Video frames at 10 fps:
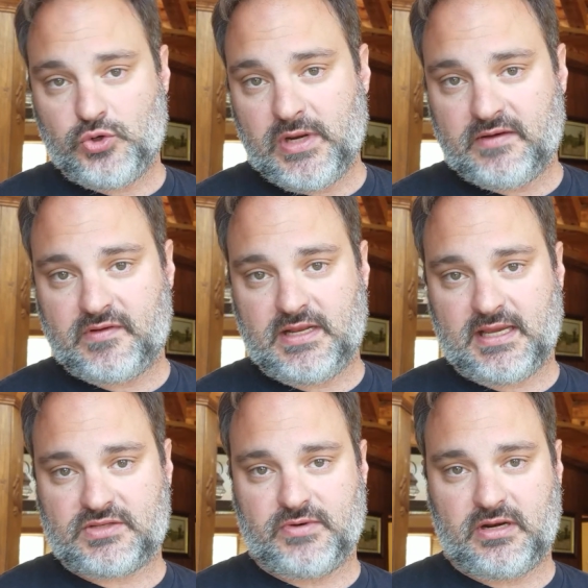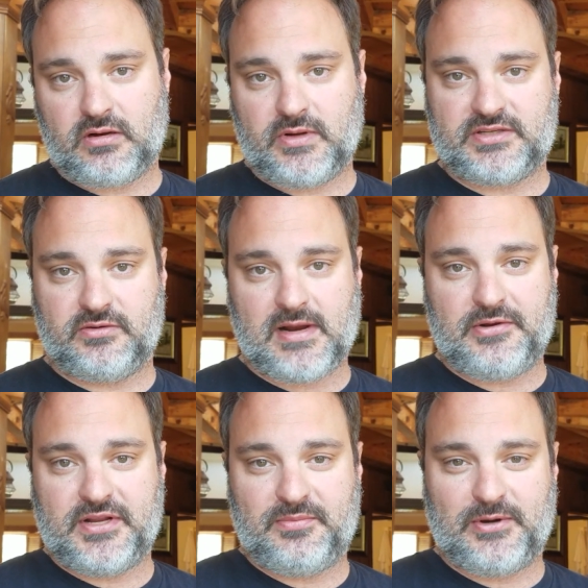tune in for the next reader question
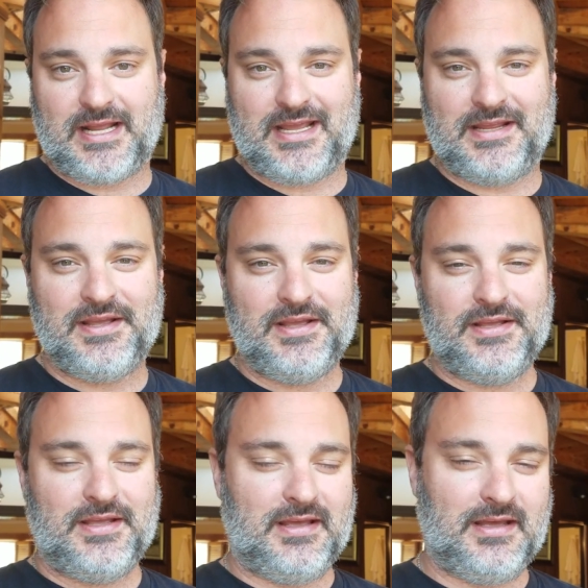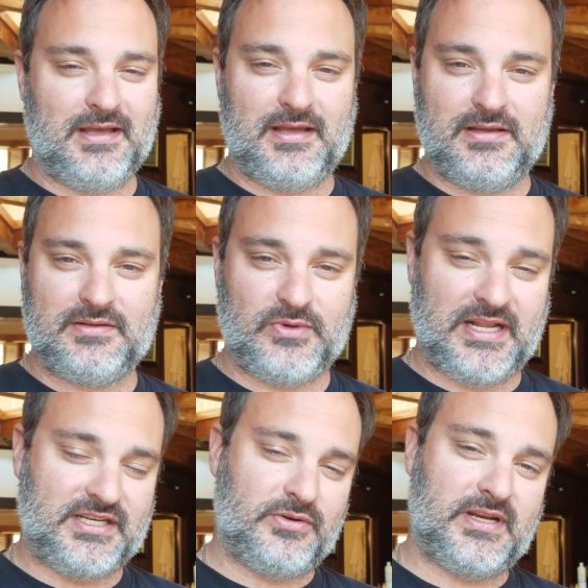roundup when
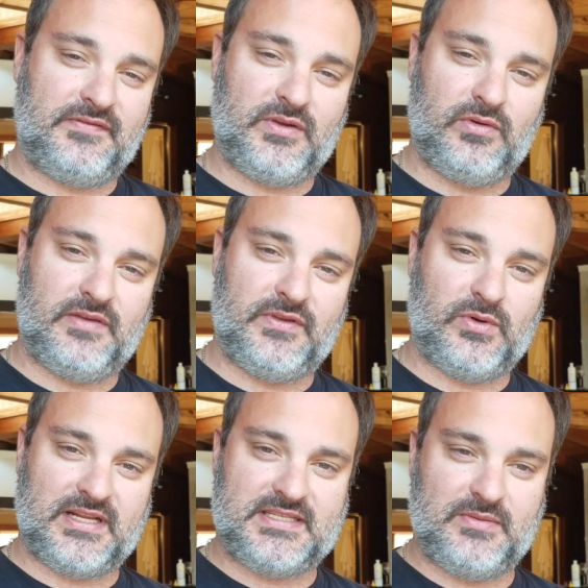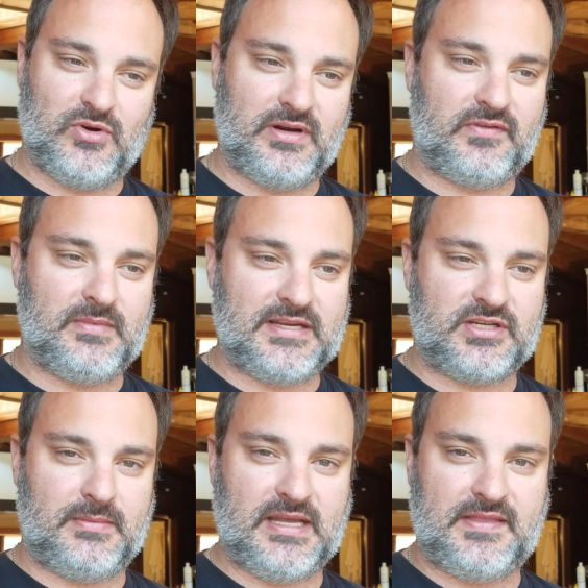I do it if you want to see more
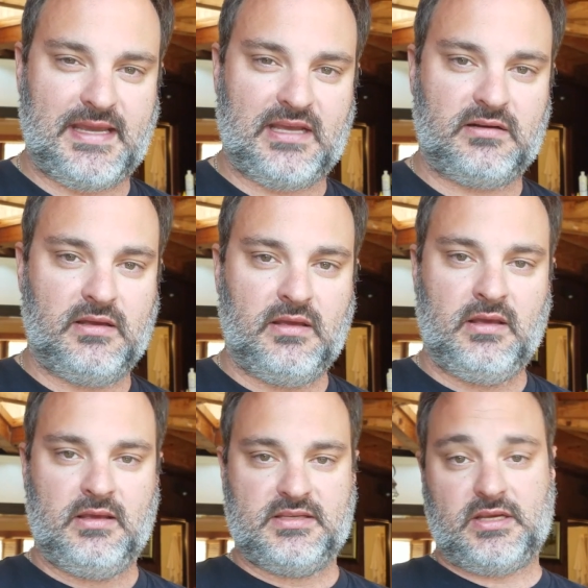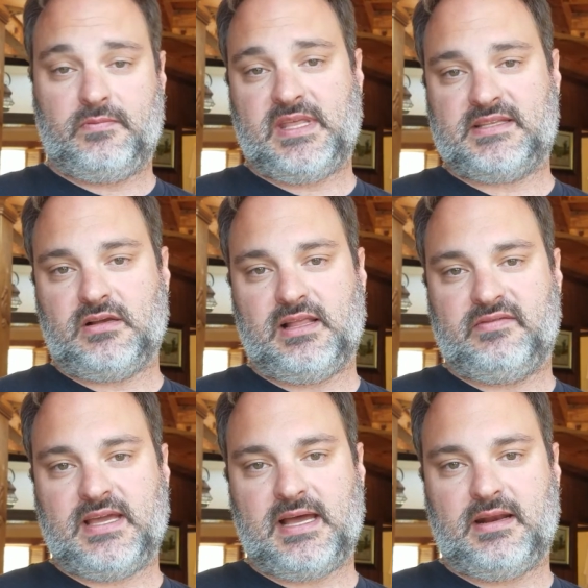information about that. So that's all
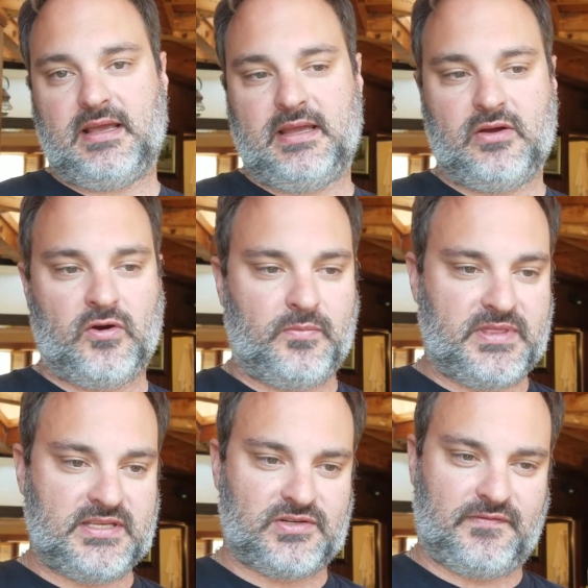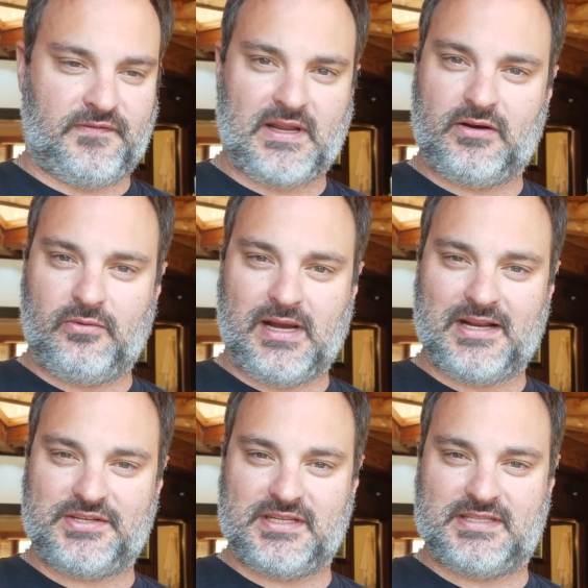I've got. I hope these are fun to
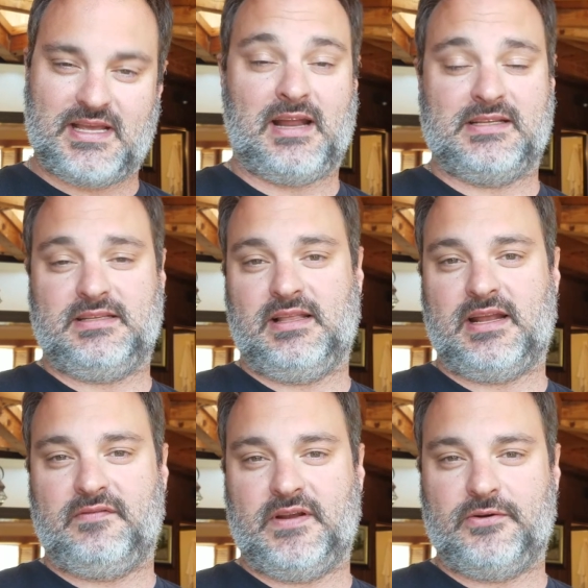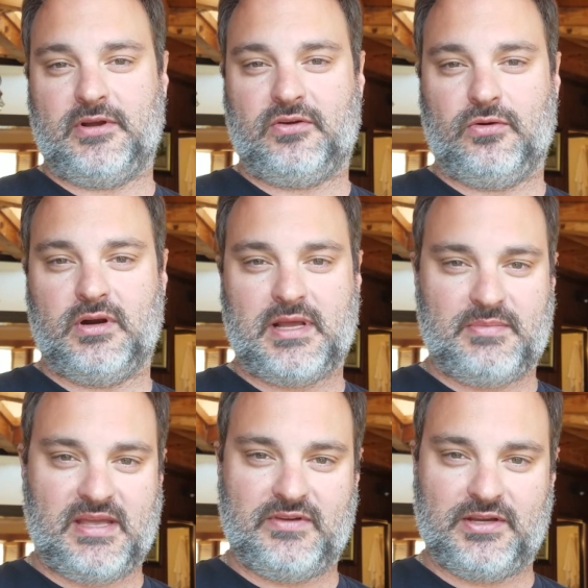watch. It's honestly a lot of fun to record.
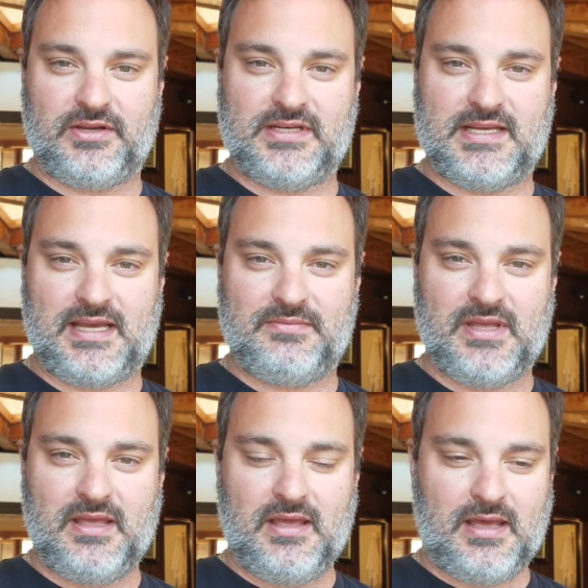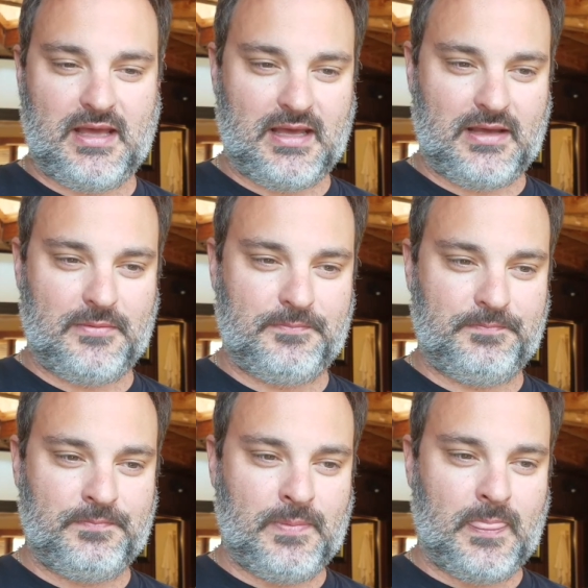I'm having a good
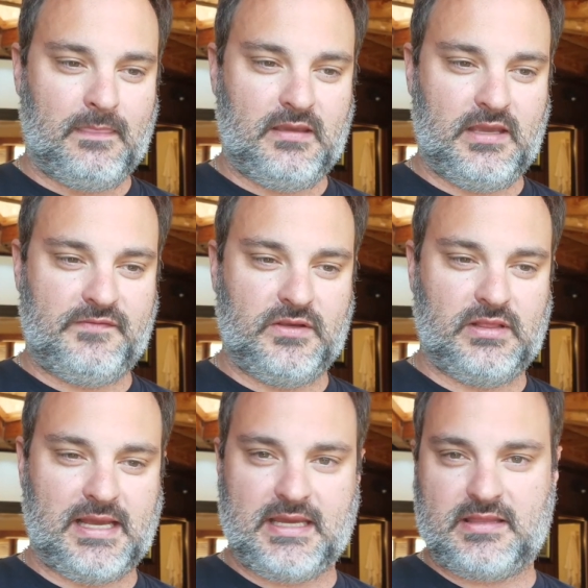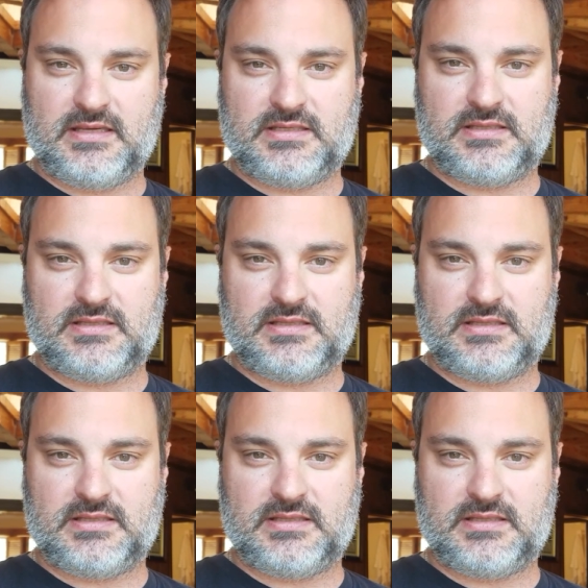time. If you like